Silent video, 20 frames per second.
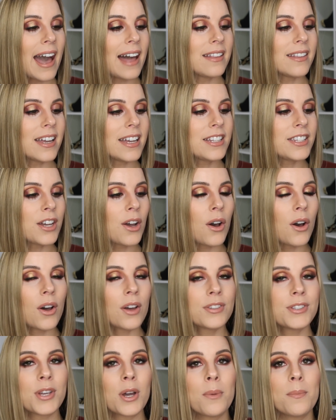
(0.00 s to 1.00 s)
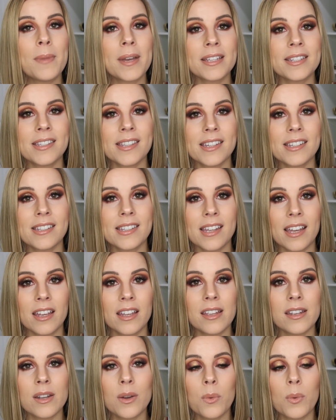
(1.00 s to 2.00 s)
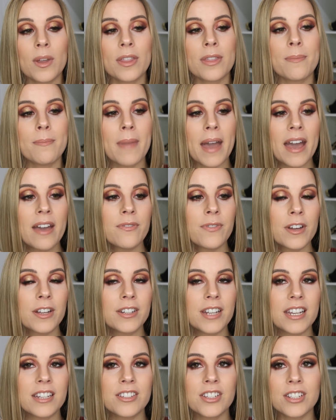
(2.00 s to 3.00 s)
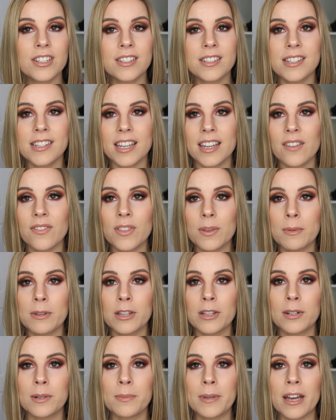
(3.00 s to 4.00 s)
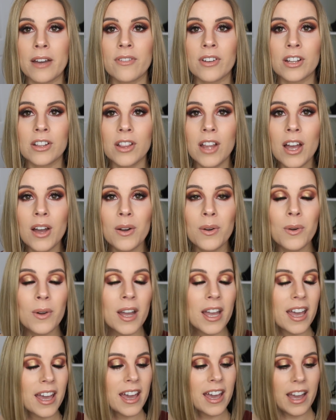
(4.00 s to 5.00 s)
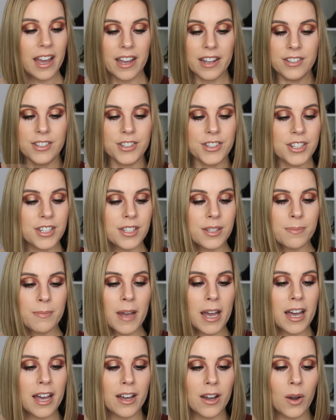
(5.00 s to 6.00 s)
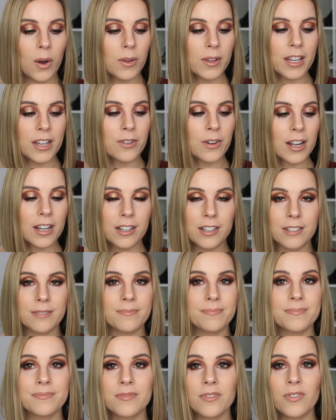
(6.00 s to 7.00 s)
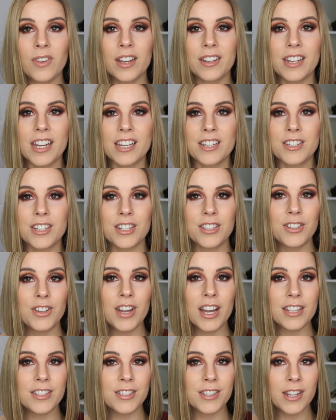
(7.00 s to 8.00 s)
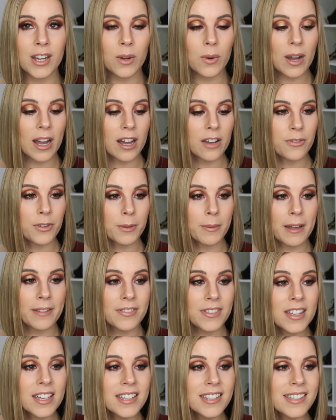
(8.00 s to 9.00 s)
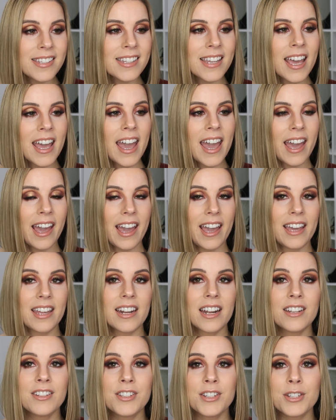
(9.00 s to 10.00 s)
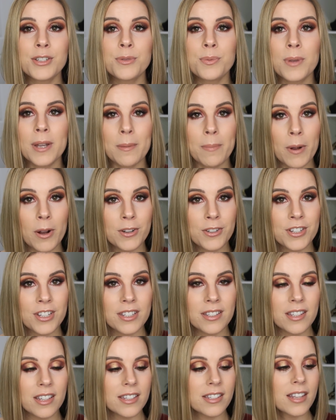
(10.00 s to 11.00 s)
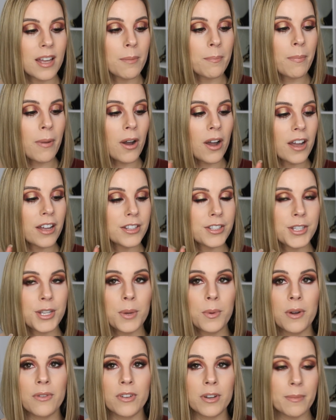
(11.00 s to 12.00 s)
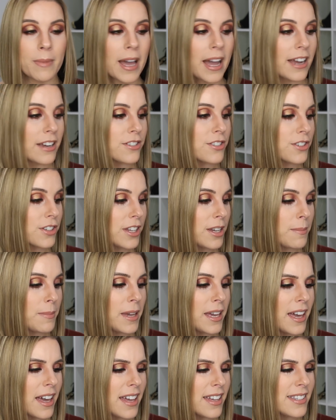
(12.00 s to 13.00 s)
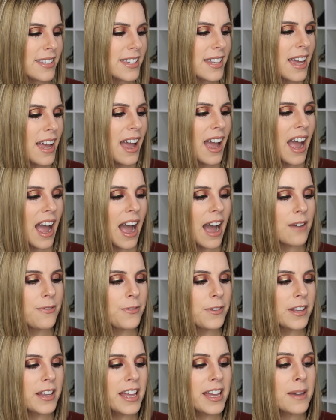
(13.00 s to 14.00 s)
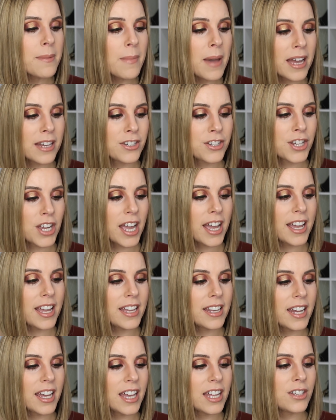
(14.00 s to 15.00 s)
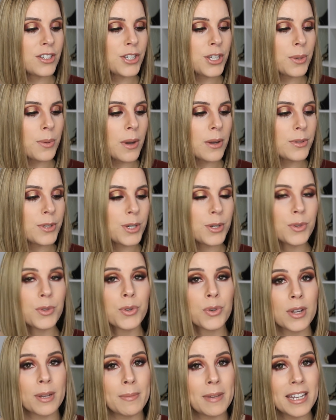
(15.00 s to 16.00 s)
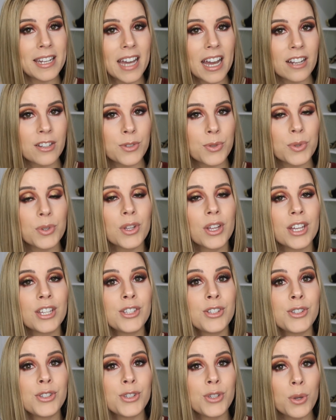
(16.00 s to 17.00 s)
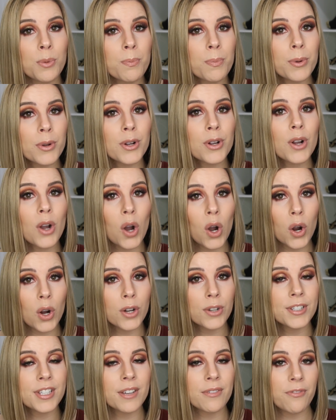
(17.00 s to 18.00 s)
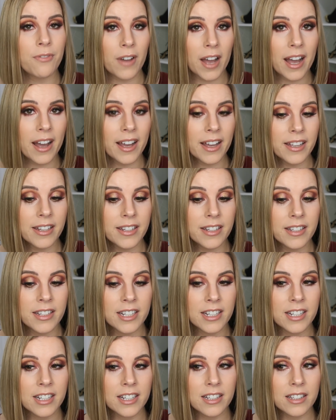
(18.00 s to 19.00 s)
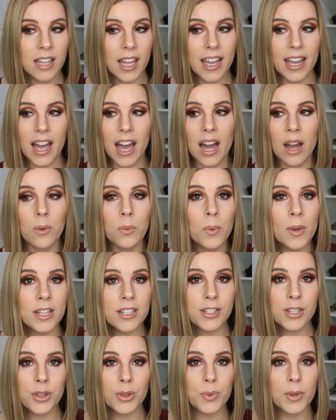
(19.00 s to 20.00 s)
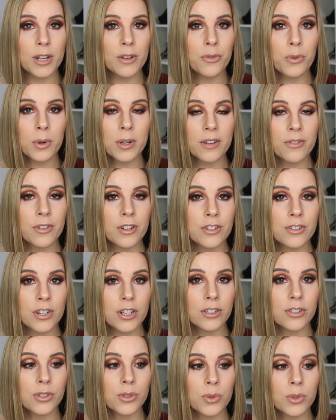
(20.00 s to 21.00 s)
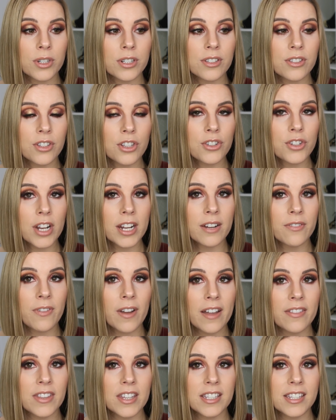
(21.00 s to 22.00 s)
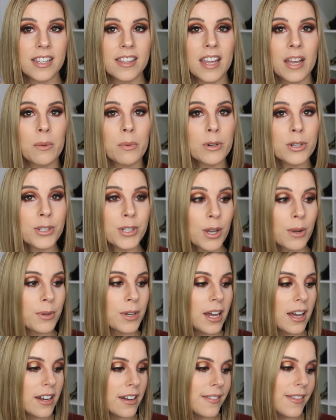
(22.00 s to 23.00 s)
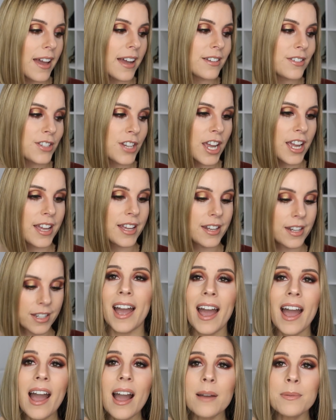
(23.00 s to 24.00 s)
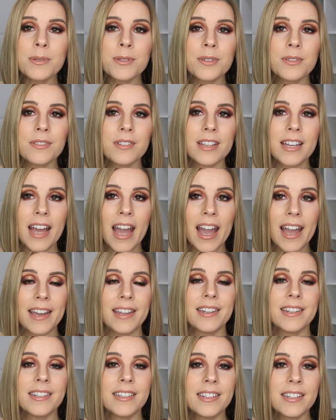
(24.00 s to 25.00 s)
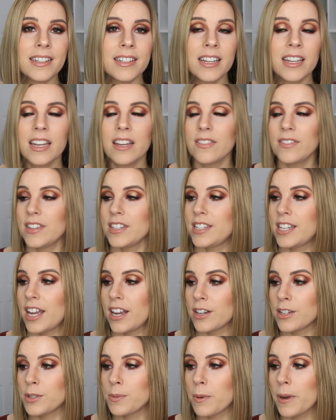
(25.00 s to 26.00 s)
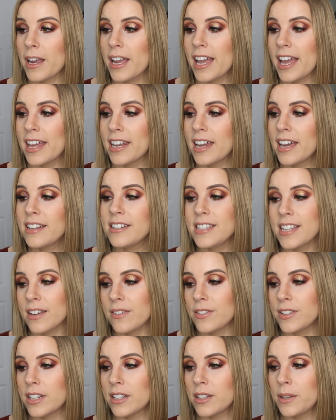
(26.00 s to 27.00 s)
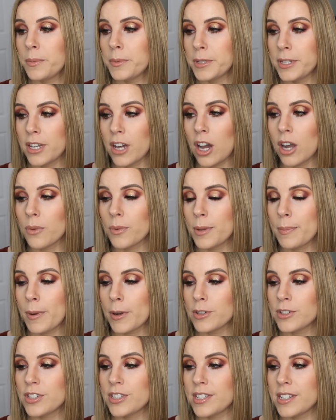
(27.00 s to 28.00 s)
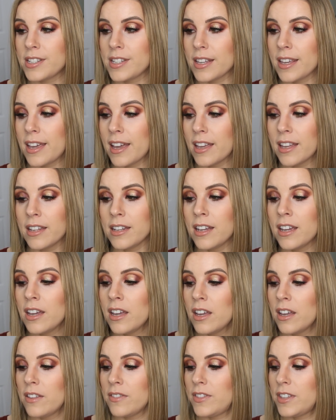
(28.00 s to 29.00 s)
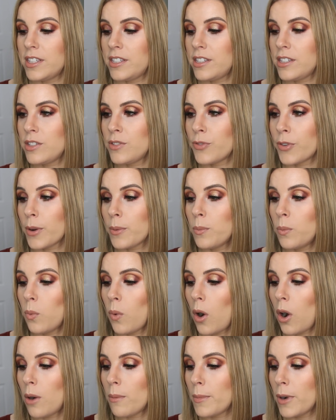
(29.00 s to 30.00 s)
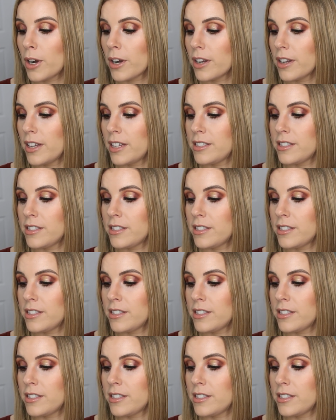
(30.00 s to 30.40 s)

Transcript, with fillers: I like to also mix this in with matte foundations to give them a little bit of a glow. It's just my Holy Grail foundation. You guys know how I feel about this. And I just repurchased this. I bought two of them actually because I feel like my shade in 202 Creamy Natural is super hard to find like I went to three or four different drugstores to try to find this and they were sold out of that shade. I absolutely hated this hairspray and I definitely would not repurchase this again. This is from Walmart.